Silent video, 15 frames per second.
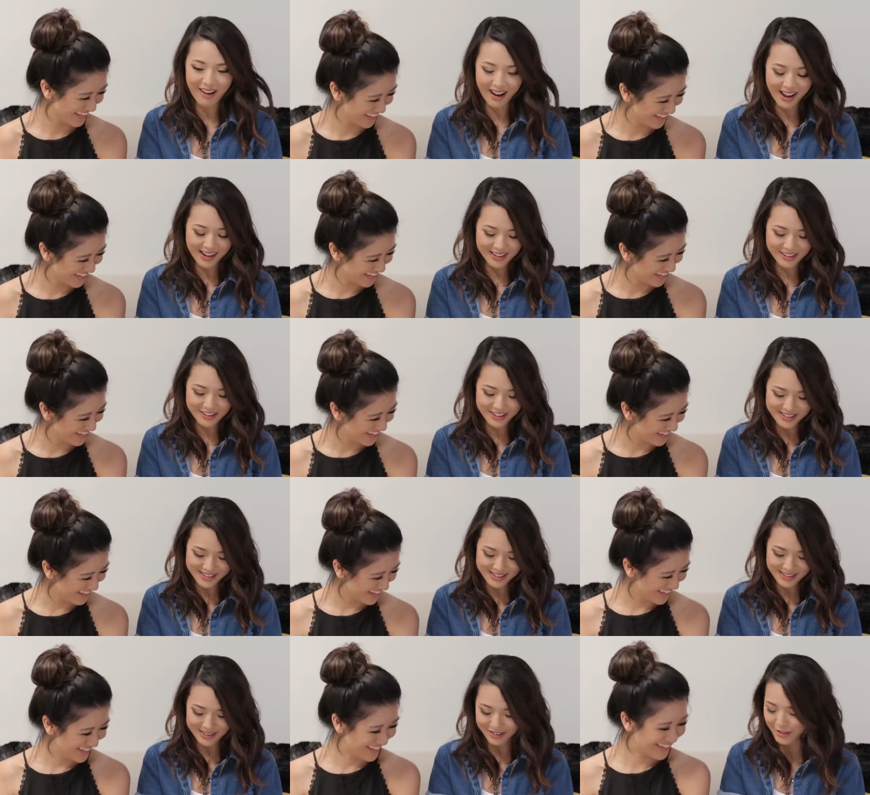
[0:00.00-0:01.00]
Speaker 1: right,
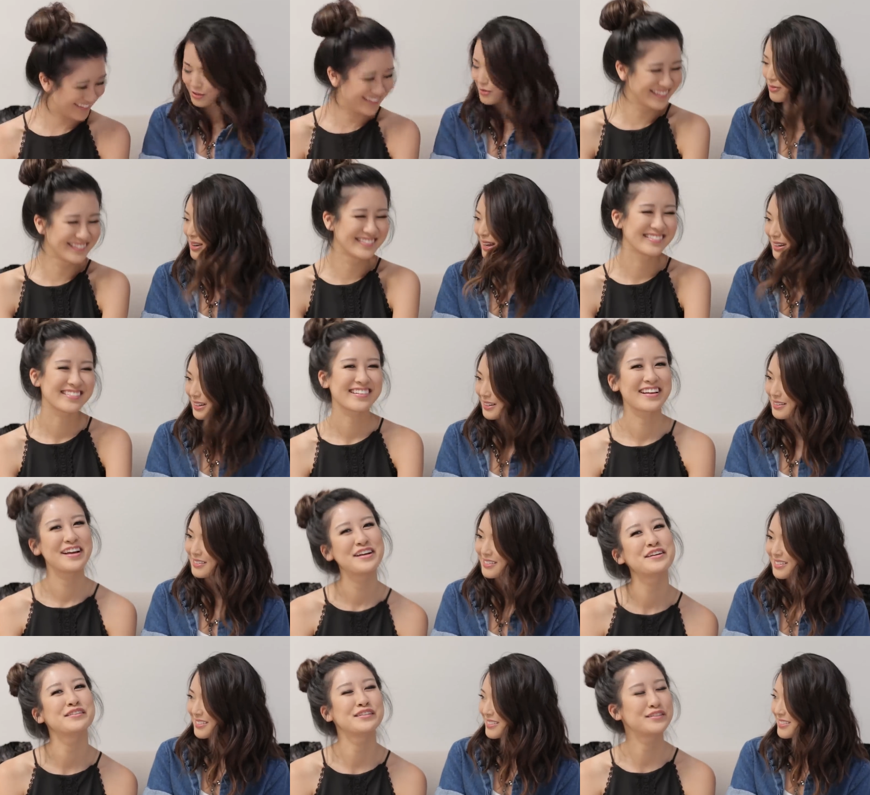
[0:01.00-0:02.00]
Christine, are you ready?
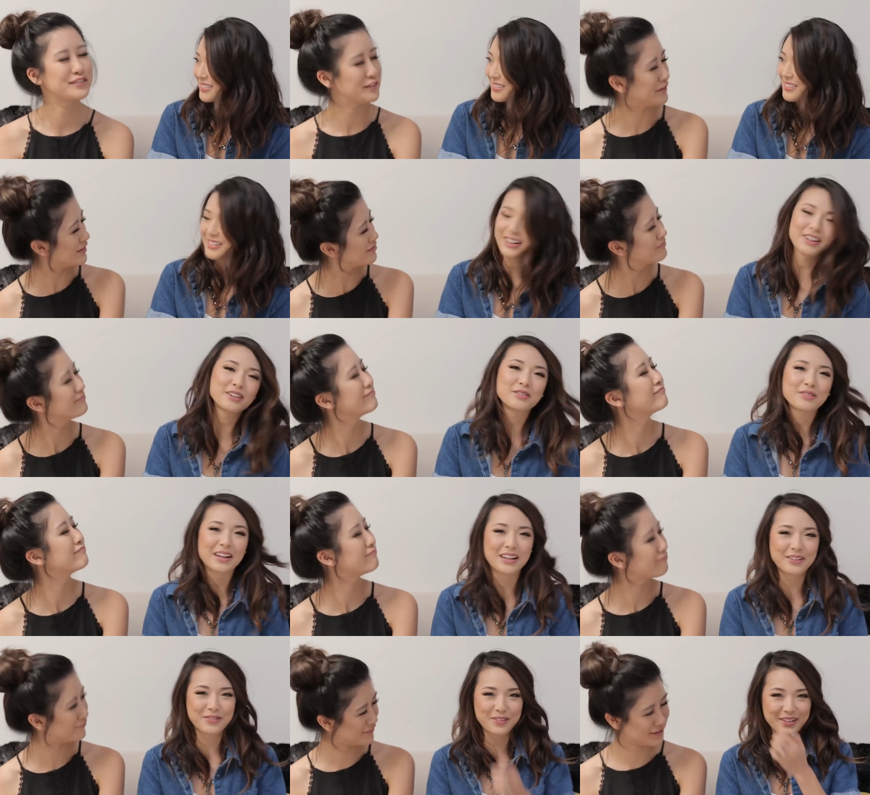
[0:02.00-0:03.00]
Let's do it. Are you
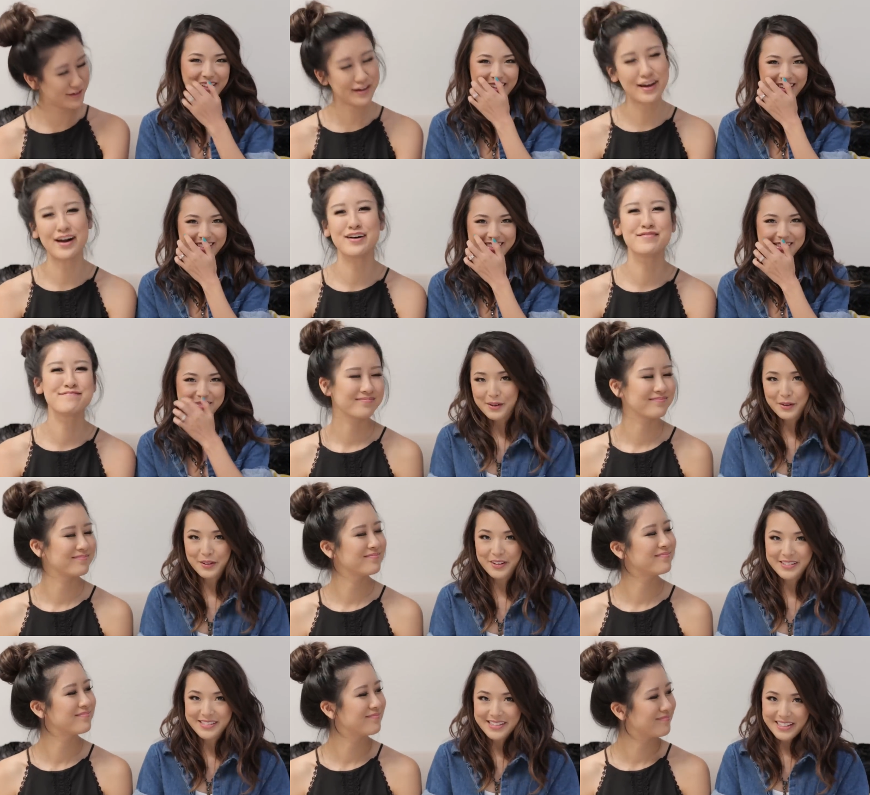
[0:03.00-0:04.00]
ready for yeah. this? So,
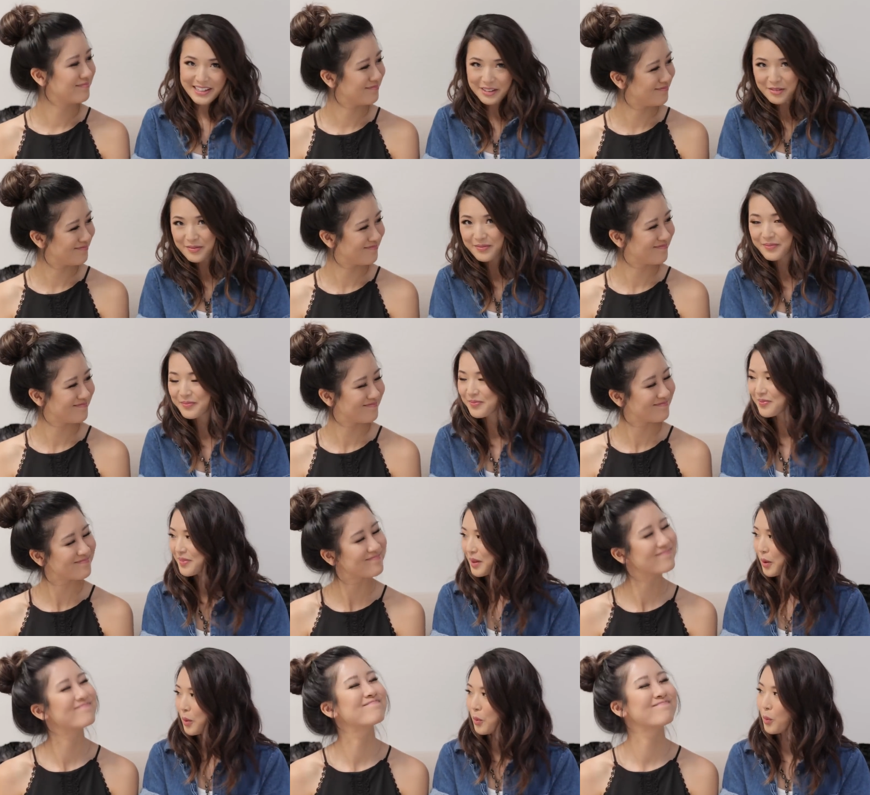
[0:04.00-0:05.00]
Christine,
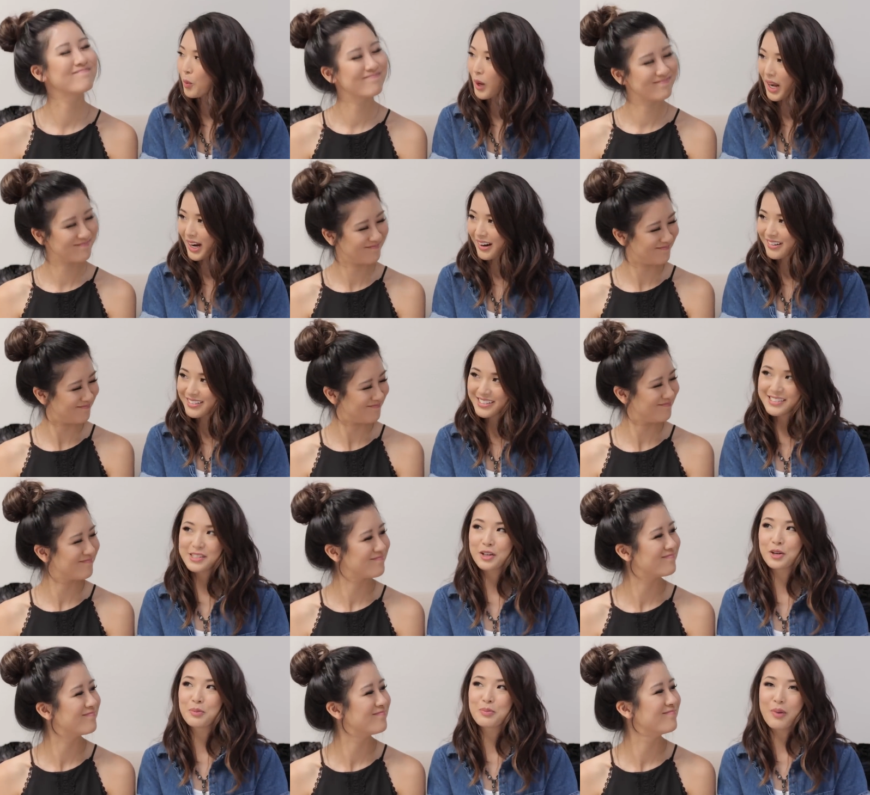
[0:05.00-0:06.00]
Speaker 2: where does
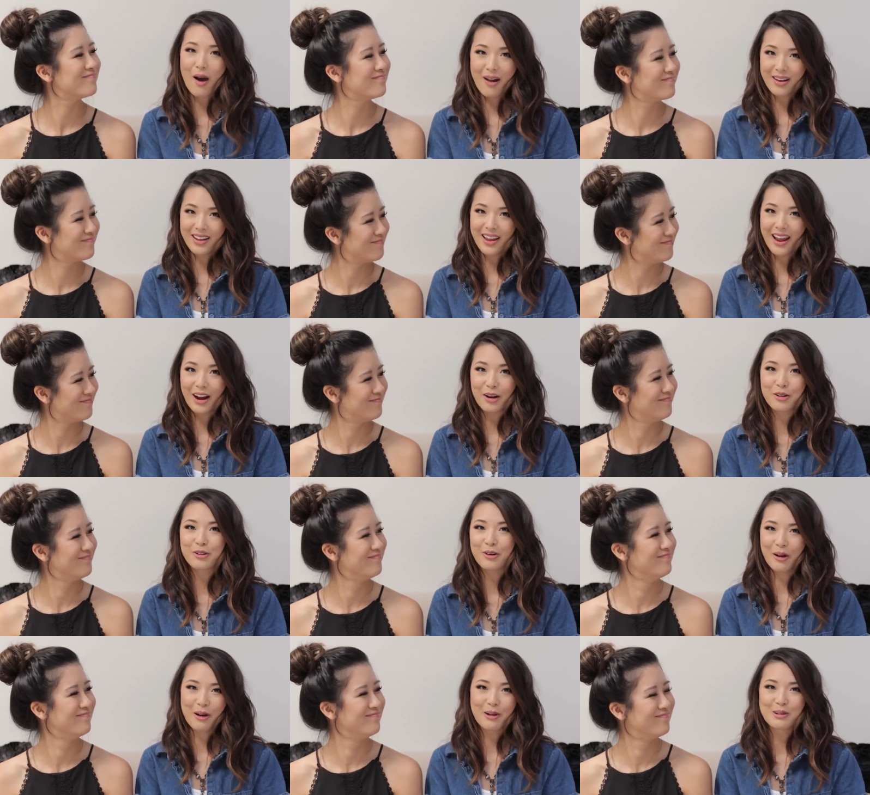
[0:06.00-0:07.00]
your body hair
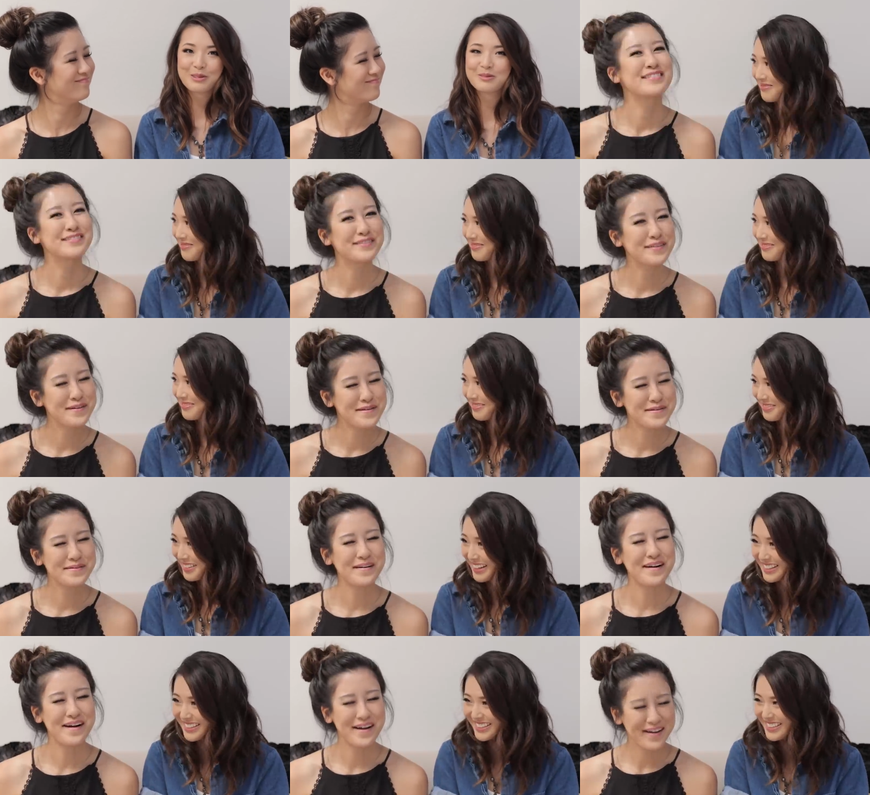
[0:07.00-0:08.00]
grow? So
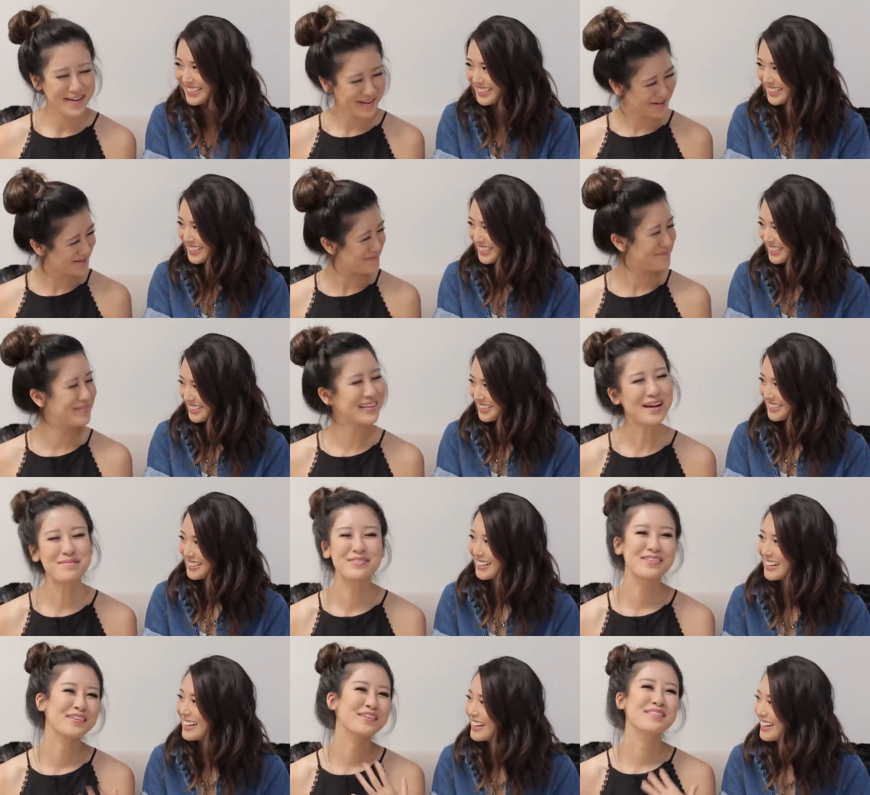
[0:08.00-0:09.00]
I, I'm
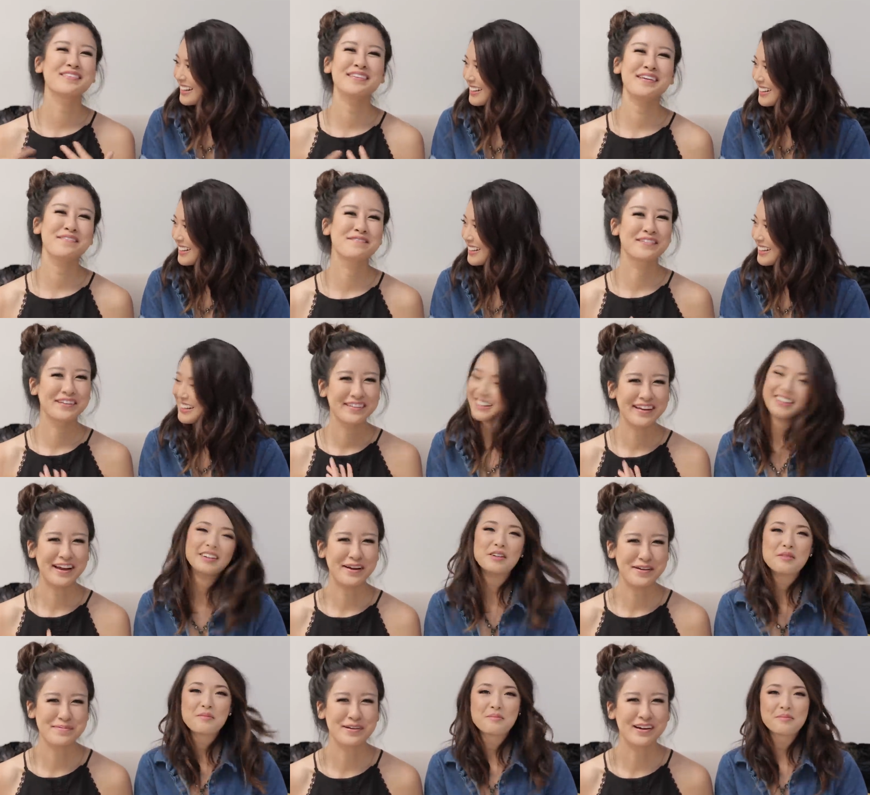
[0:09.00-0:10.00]
seriously a really
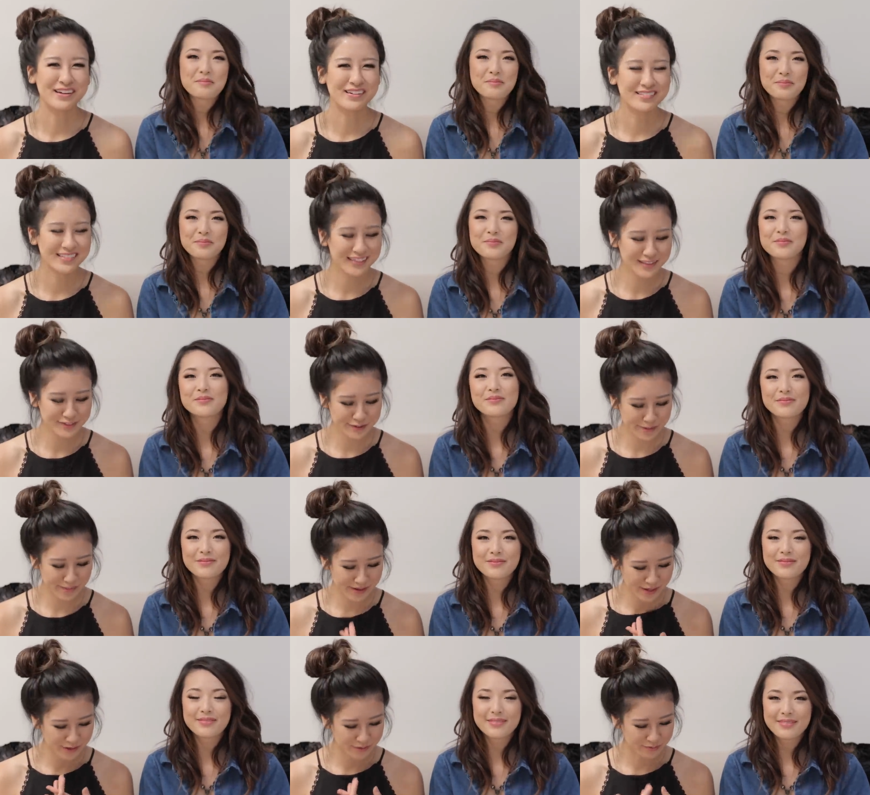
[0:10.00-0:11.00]
hairy person, so
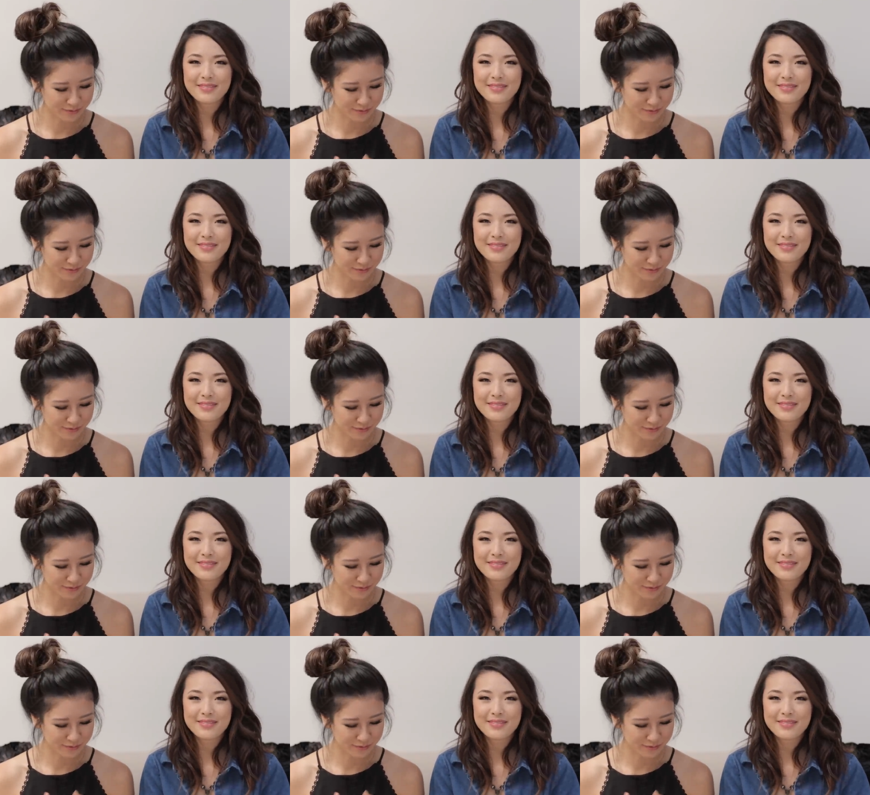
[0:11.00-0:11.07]
it